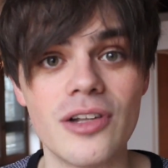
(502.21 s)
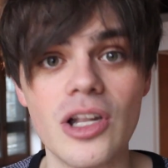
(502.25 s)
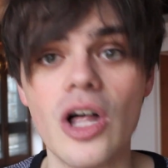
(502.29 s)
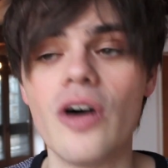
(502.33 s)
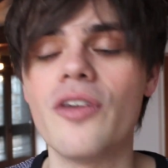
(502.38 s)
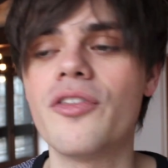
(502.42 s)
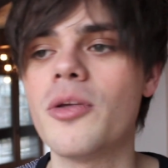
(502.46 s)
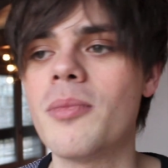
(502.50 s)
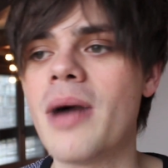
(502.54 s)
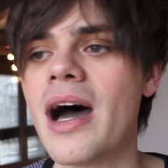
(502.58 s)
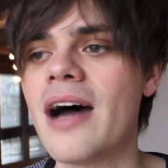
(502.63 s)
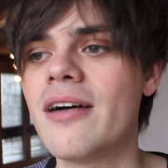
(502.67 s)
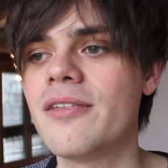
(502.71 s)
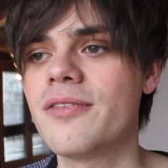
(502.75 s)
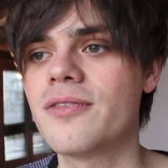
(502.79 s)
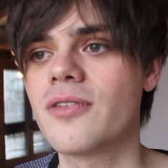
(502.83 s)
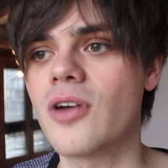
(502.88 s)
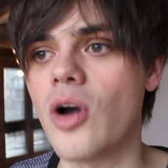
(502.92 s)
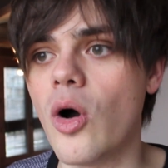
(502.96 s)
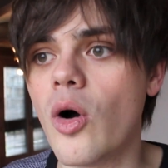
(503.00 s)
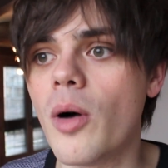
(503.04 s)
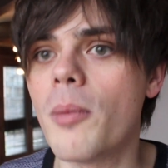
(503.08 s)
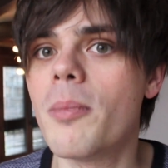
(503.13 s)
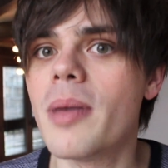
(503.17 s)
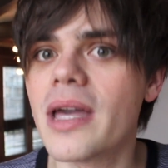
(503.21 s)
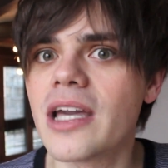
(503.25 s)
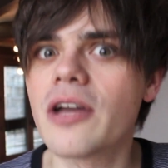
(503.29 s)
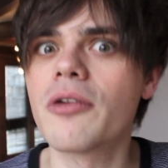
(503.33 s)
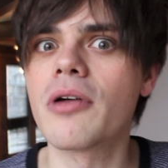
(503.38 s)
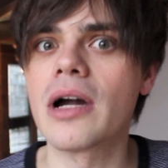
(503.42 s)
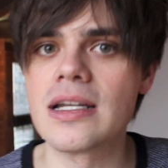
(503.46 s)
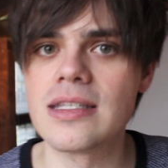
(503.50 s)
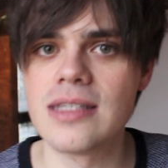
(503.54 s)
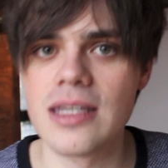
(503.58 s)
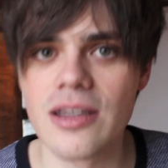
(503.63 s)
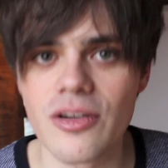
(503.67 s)
A lot of them have got a
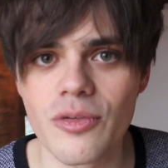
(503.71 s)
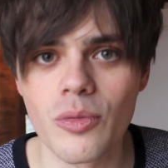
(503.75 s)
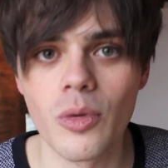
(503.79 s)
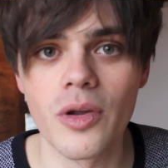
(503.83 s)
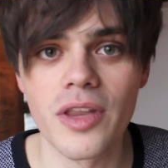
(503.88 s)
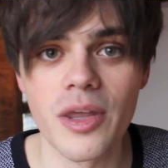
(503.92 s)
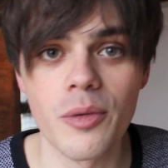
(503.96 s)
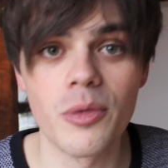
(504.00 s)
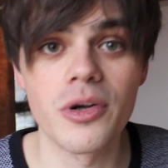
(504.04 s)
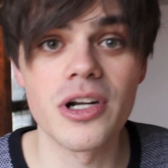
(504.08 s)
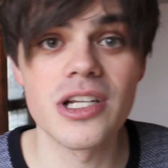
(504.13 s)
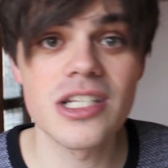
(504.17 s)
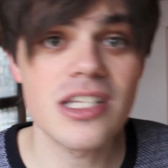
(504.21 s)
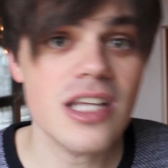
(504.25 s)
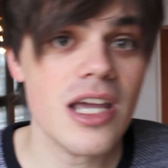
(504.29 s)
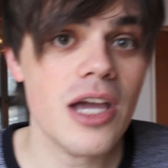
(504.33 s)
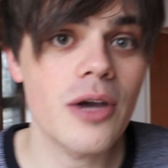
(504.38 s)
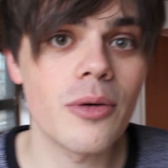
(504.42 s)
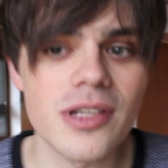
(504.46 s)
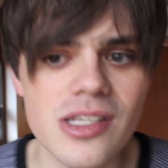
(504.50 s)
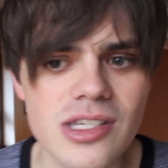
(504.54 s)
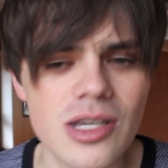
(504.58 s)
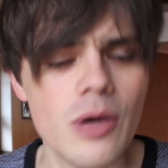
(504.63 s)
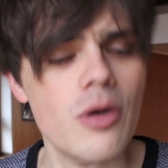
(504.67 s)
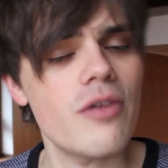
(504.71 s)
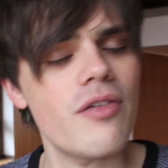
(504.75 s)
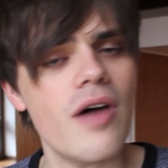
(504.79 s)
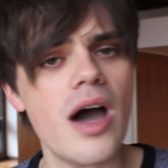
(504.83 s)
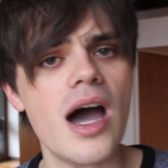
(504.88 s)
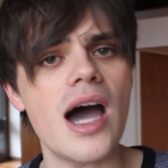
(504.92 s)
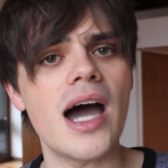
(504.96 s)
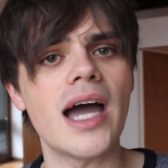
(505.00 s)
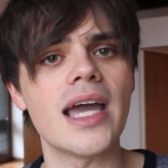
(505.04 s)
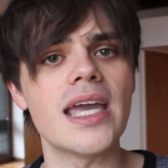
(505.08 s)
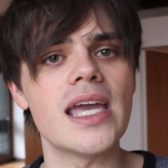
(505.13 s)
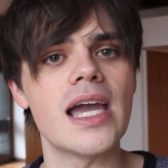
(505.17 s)
bigger idea of what they want to do, and so have
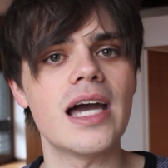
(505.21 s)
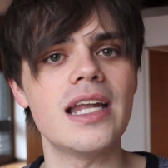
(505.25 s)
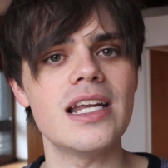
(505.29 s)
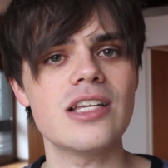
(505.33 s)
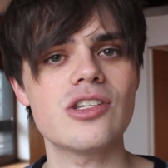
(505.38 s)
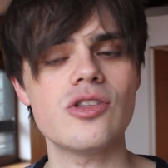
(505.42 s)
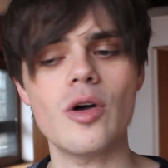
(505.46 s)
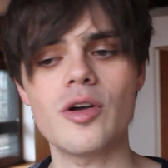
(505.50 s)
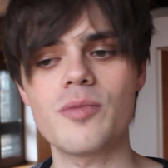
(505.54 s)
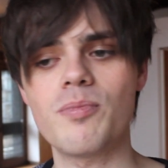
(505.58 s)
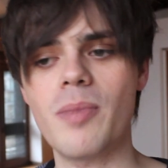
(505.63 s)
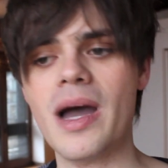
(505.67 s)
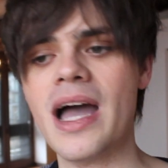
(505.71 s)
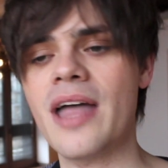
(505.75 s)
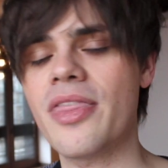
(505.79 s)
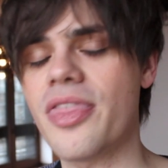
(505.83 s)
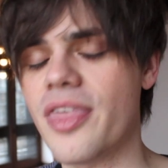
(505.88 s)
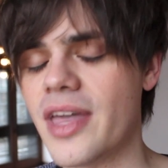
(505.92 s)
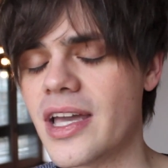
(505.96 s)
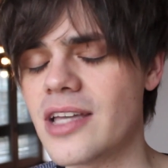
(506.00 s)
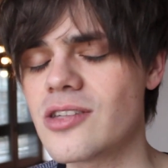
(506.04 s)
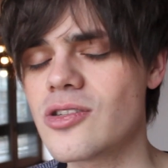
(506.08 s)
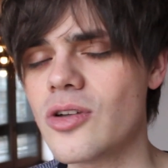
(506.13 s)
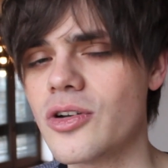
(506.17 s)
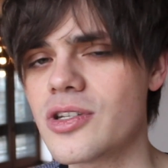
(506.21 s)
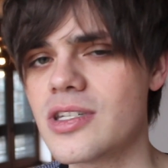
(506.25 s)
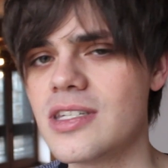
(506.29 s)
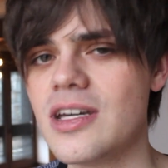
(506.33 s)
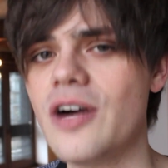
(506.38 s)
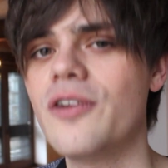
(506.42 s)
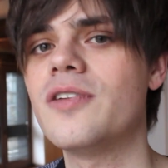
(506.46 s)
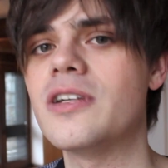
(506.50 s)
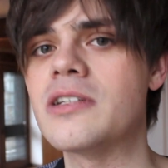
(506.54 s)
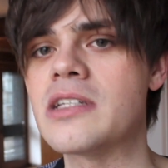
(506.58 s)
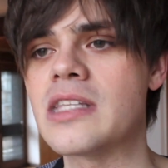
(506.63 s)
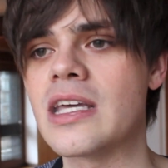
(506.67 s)
I. And it's not a bad thing, it's not a
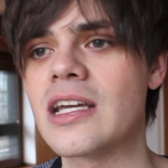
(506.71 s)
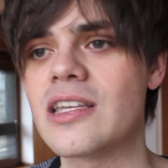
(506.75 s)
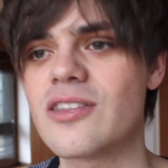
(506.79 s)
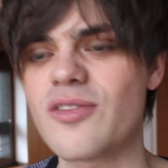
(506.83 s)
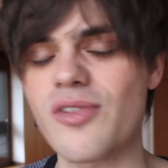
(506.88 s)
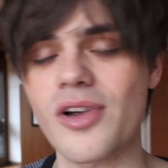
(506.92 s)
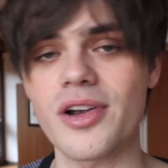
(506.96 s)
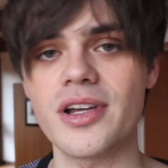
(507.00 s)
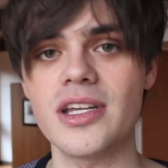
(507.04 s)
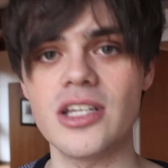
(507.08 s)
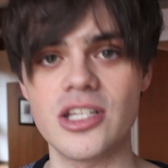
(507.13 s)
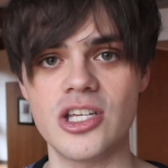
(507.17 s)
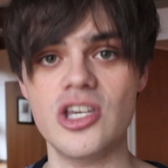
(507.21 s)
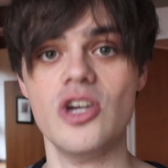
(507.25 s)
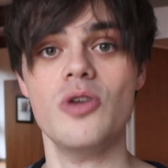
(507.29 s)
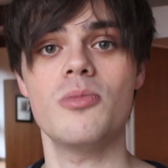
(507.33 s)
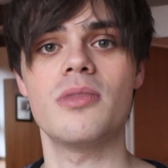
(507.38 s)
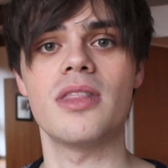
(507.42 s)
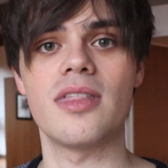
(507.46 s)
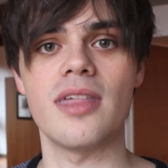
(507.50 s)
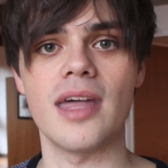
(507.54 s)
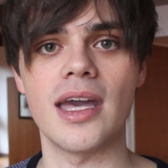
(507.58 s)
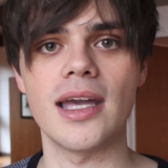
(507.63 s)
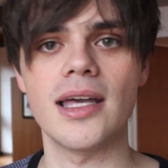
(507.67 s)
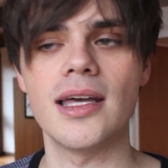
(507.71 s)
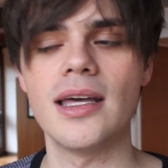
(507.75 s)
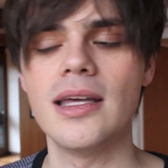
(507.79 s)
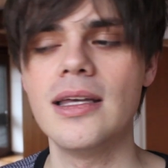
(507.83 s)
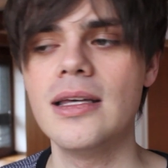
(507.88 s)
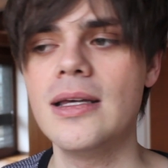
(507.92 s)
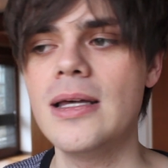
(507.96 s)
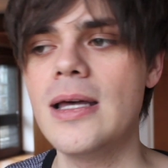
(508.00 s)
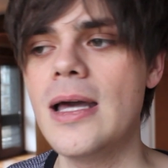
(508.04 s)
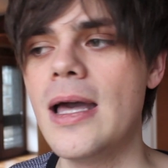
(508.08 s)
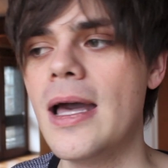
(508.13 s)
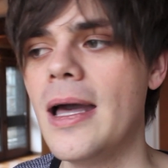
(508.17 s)
selfish thing, it's a very human thing.
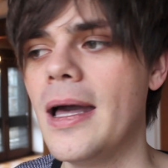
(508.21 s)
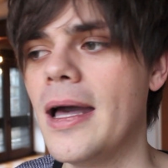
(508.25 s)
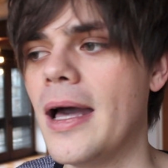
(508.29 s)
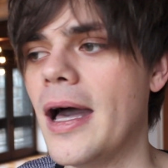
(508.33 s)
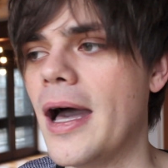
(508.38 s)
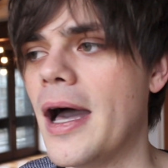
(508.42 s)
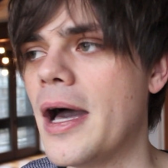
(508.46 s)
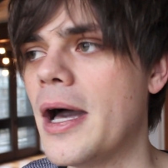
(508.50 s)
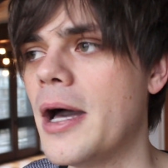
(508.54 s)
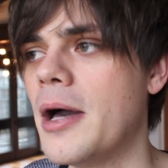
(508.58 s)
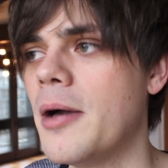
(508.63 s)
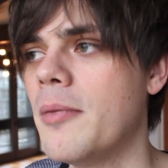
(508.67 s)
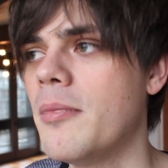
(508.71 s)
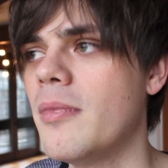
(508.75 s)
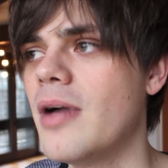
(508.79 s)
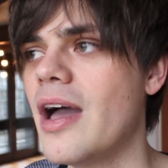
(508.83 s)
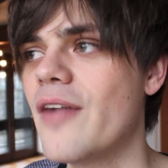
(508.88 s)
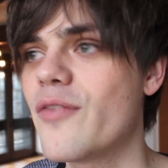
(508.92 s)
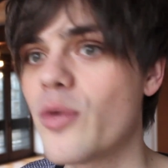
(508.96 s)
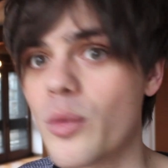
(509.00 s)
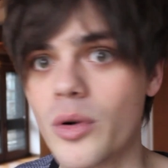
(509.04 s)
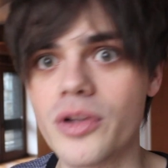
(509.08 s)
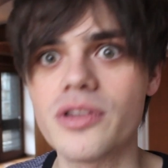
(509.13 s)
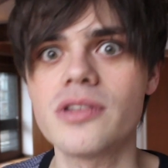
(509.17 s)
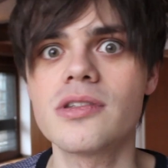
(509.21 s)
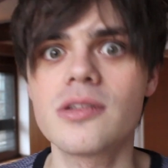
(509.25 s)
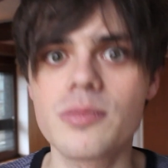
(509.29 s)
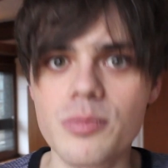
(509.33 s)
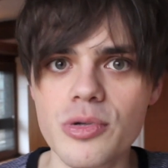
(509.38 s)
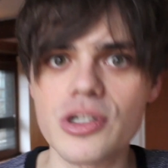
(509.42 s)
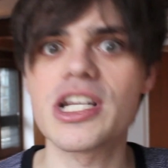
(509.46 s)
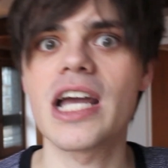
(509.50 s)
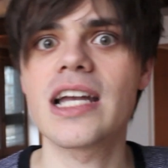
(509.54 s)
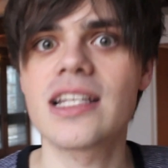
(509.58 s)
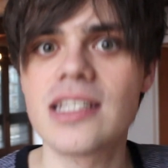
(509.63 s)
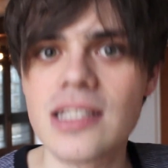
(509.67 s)
Everyone's
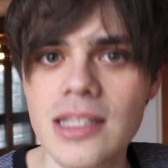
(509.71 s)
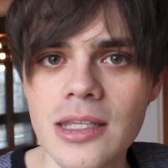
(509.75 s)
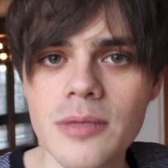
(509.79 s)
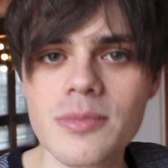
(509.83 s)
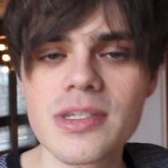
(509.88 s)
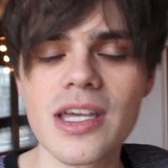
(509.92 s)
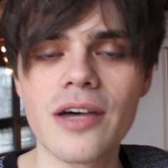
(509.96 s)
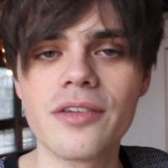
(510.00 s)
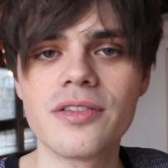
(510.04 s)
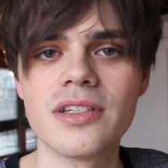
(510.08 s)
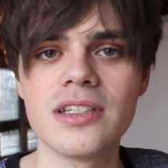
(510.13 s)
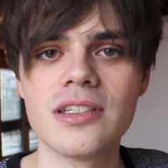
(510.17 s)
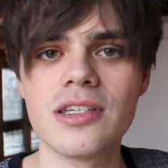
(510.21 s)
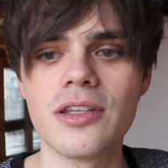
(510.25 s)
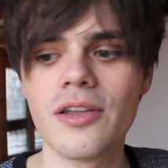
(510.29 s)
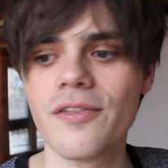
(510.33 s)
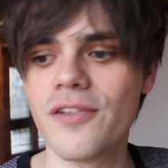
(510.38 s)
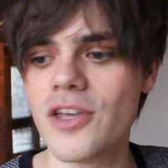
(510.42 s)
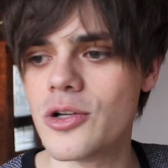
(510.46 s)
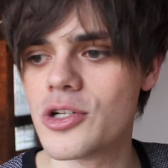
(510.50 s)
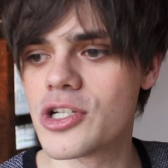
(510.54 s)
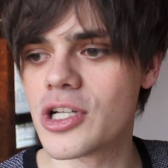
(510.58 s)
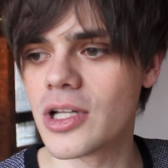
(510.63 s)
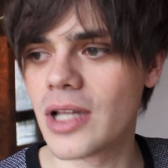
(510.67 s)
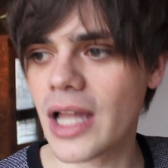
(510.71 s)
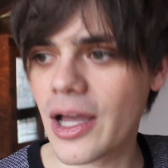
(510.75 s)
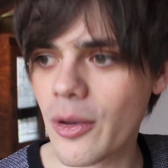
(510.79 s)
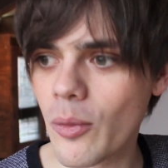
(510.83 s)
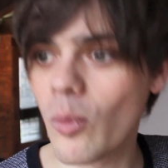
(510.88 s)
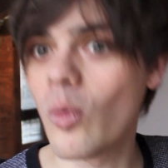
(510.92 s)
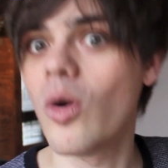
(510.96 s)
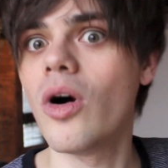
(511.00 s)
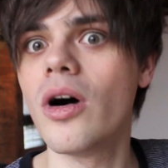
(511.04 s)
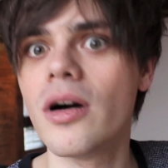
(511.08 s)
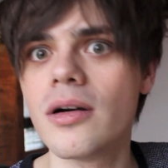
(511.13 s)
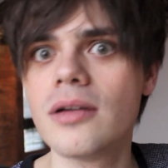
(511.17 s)
projecting themselves into the future, like
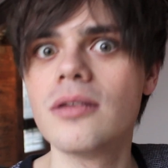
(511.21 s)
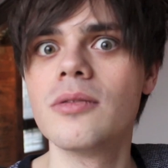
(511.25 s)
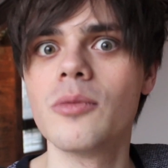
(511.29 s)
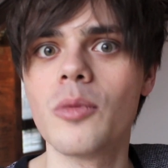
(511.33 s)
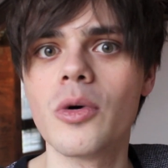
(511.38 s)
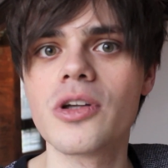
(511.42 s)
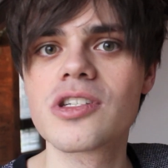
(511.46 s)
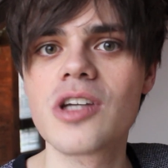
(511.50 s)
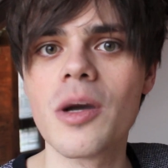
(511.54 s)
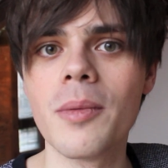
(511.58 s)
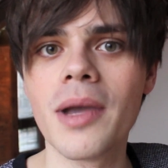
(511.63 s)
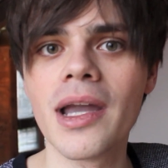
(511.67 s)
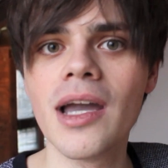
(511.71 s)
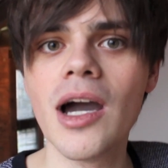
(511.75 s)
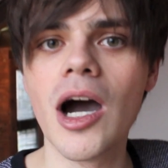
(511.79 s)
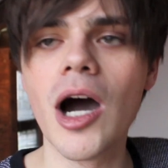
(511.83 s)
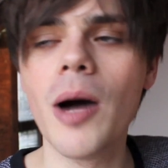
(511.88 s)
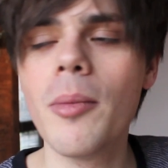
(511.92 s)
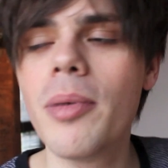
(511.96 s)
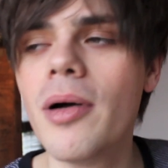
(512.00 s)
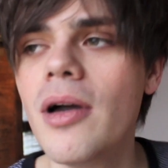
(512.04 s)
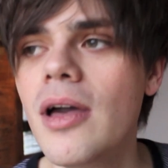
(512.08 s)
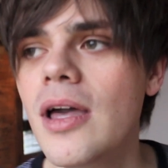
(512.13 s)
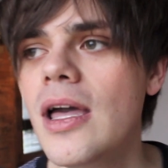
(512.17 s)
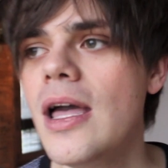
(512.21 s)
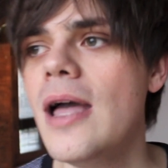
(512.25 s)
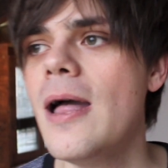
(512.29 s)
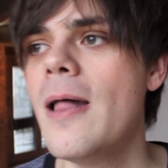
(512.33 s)
what's coming up.